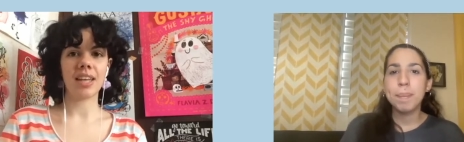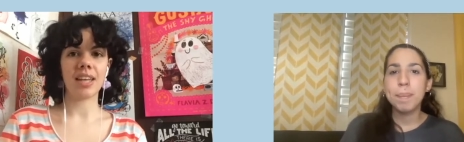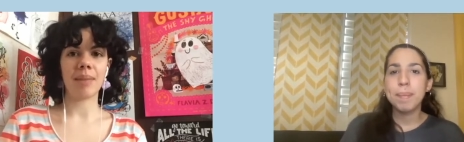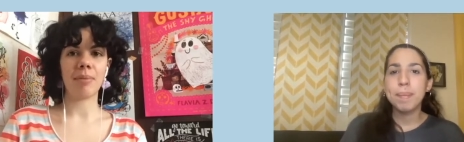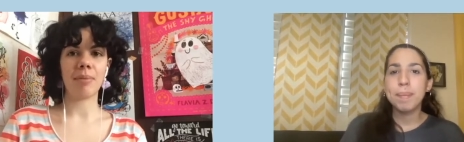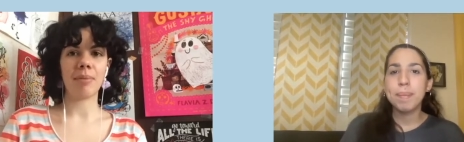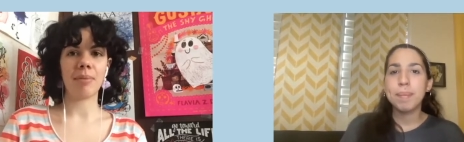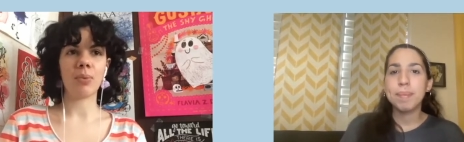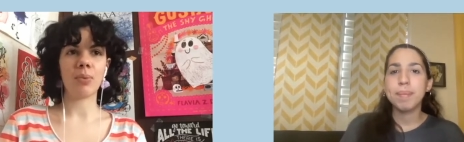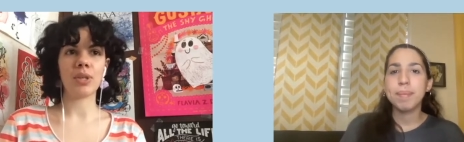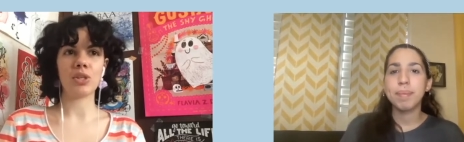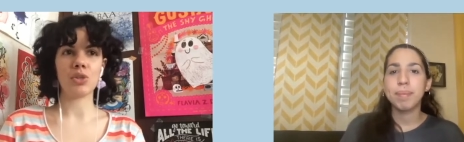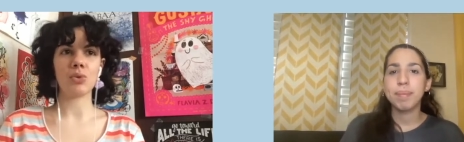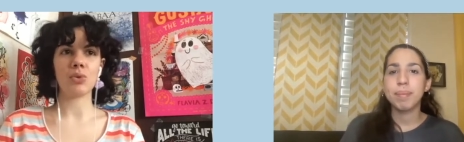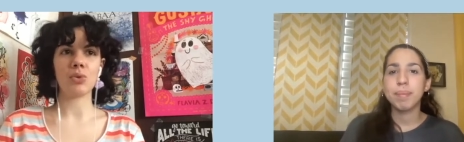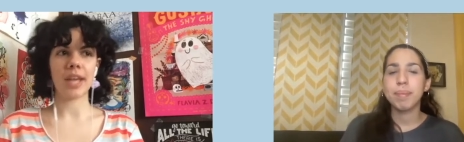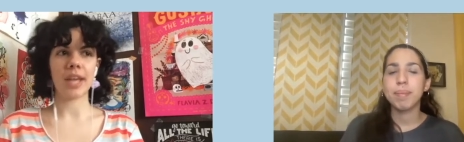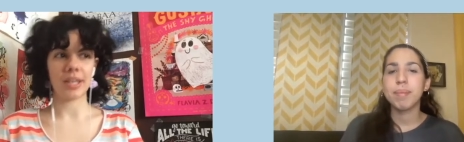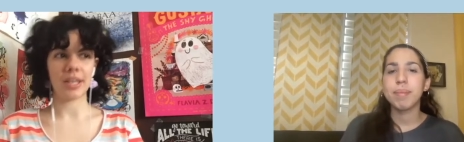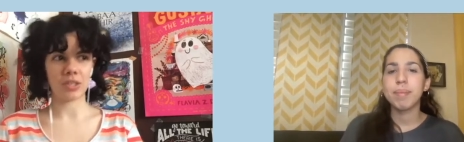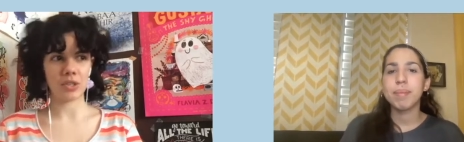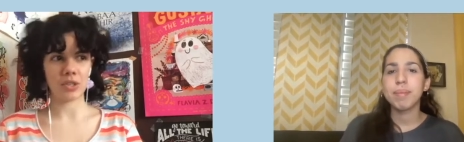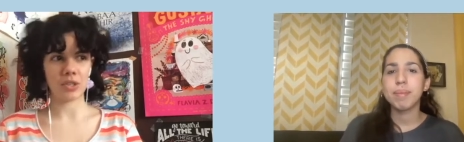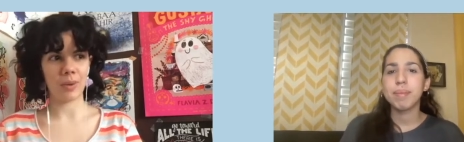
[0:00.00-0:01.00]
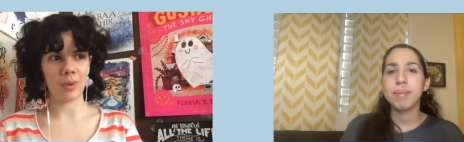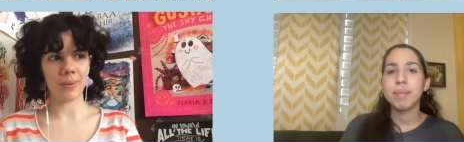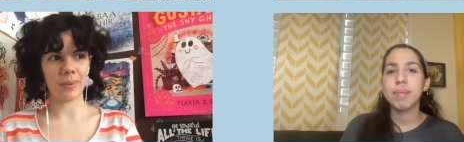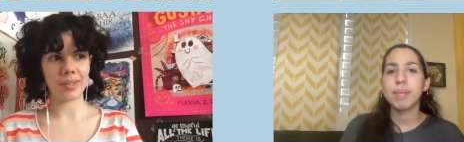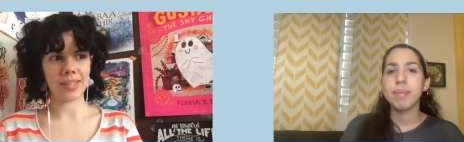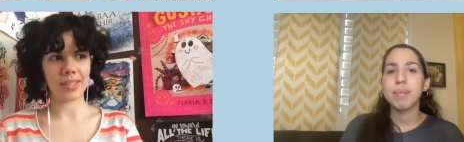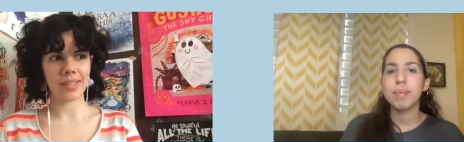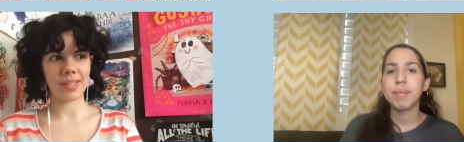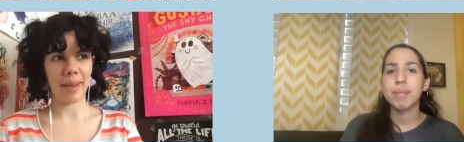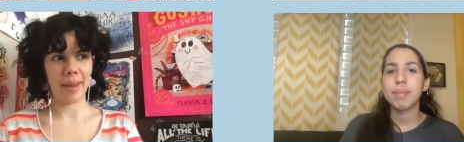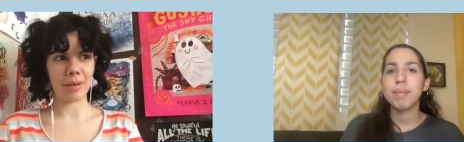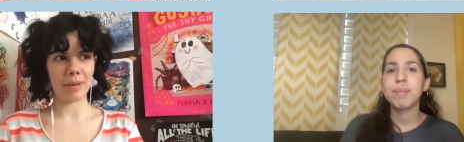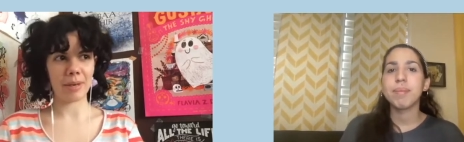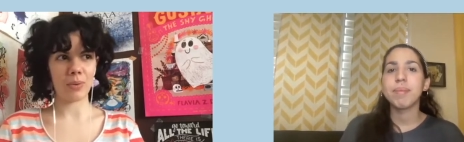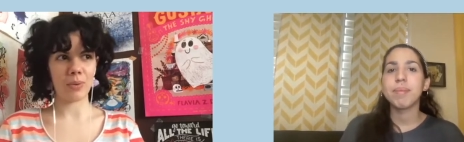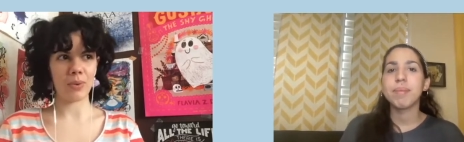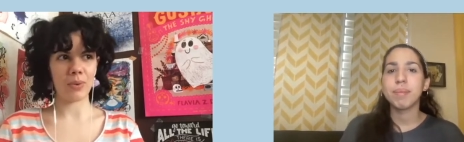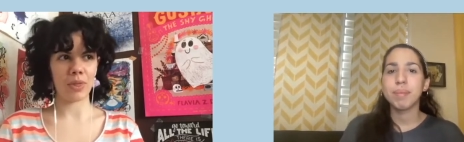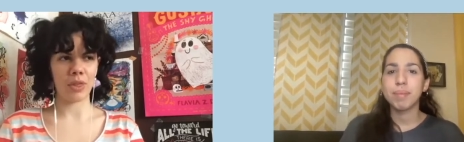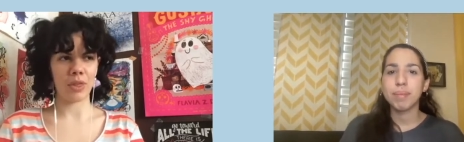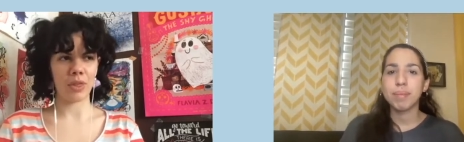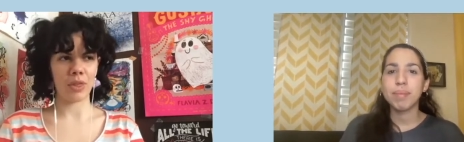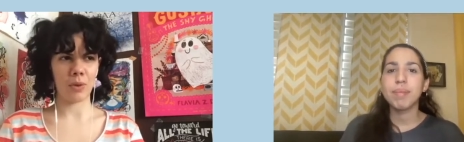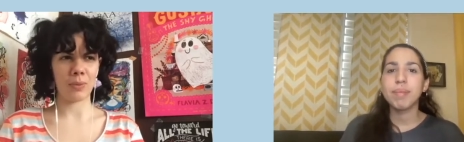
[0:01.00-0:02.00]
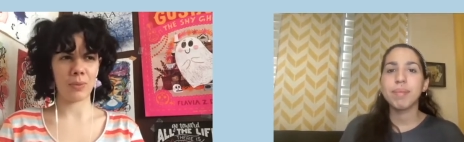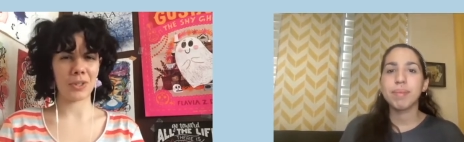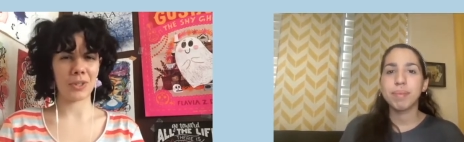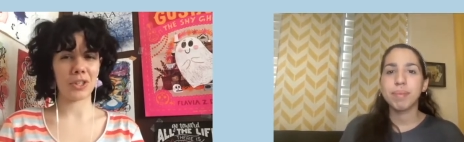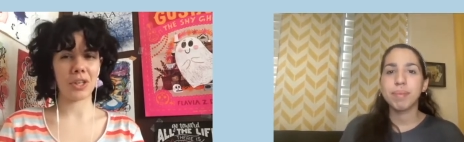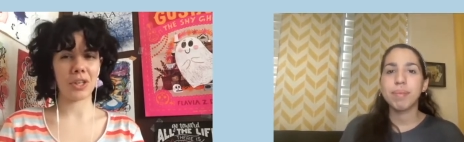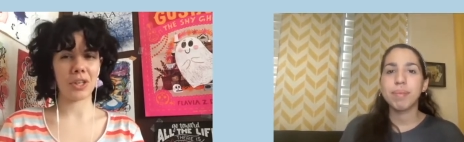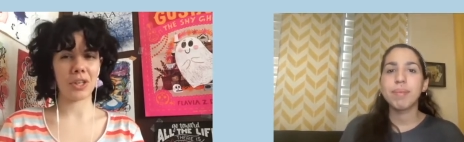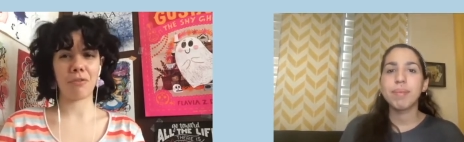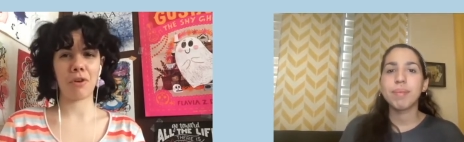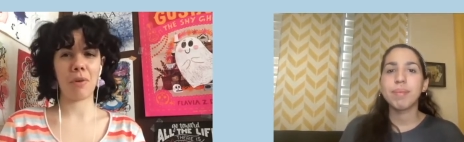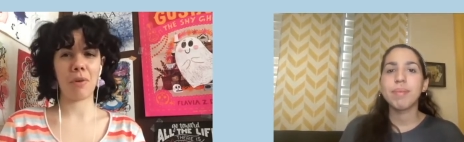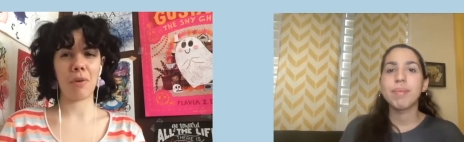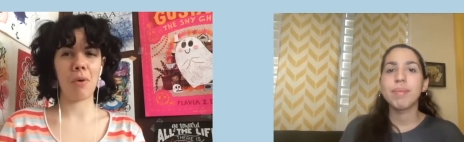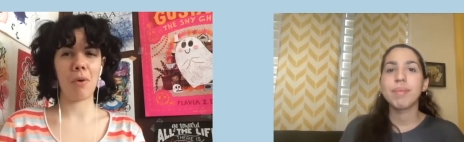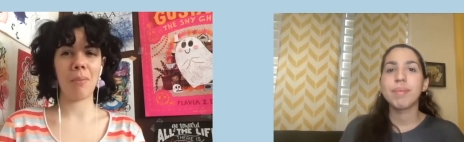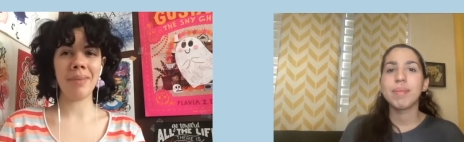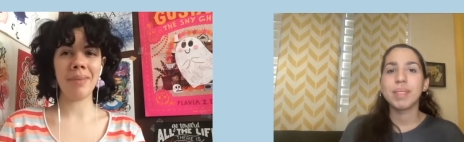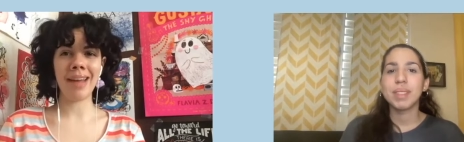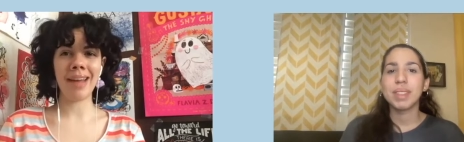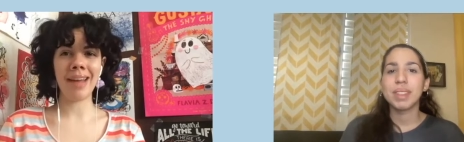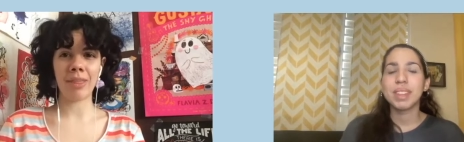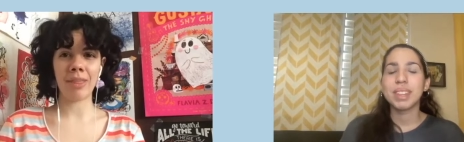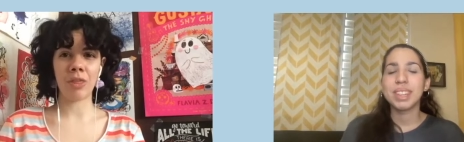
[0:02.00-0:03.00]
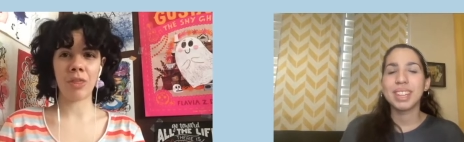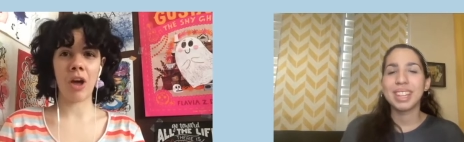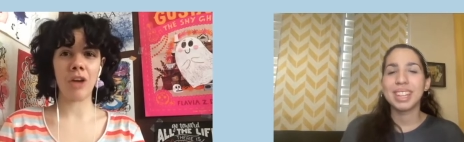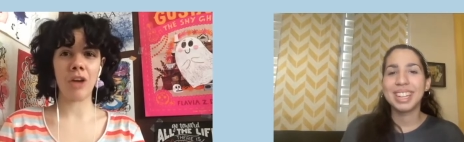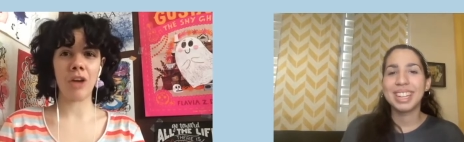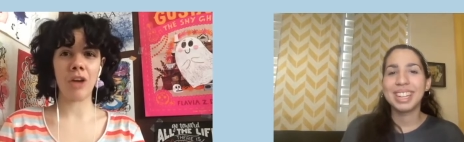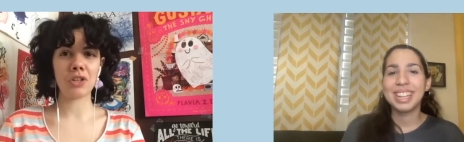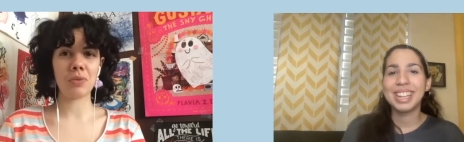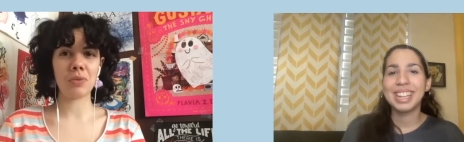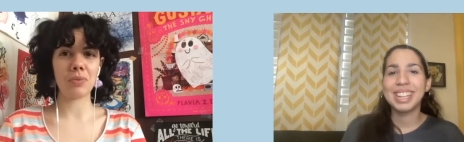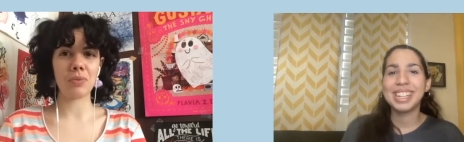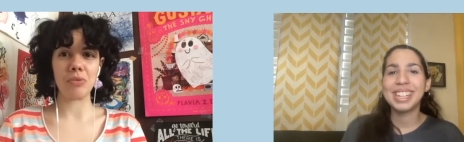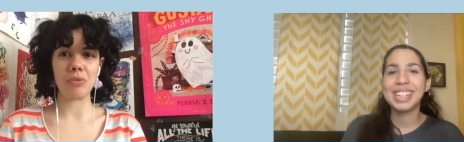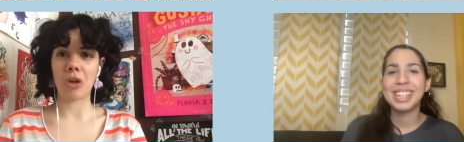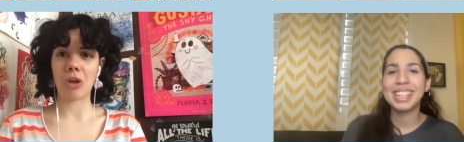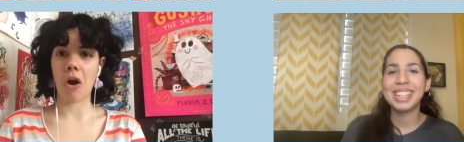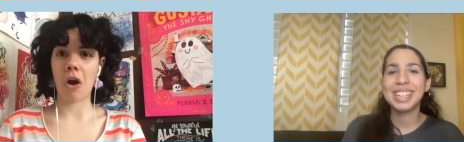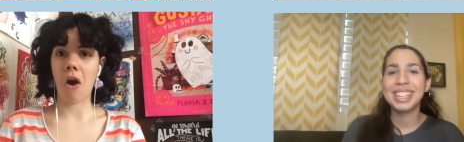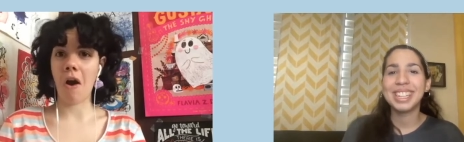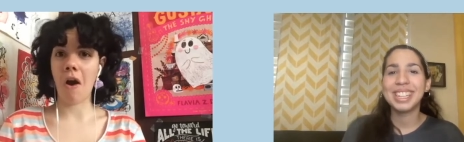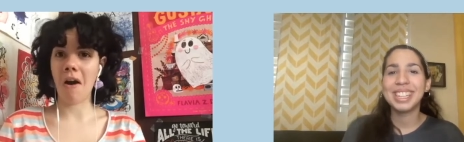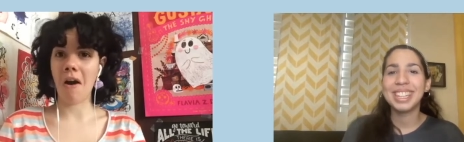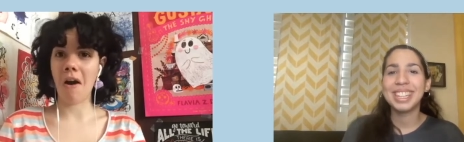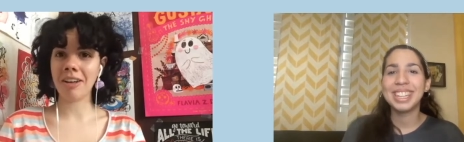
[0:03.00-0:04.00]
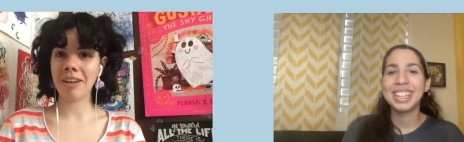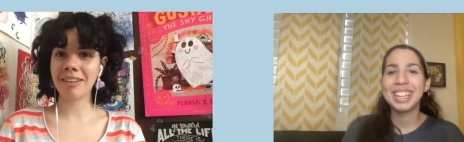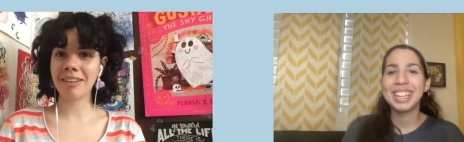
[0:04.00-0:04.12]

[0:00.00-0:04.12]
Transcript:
Speaker 1: but we do get to know what's happening with her, which for a moment I thought she was gone.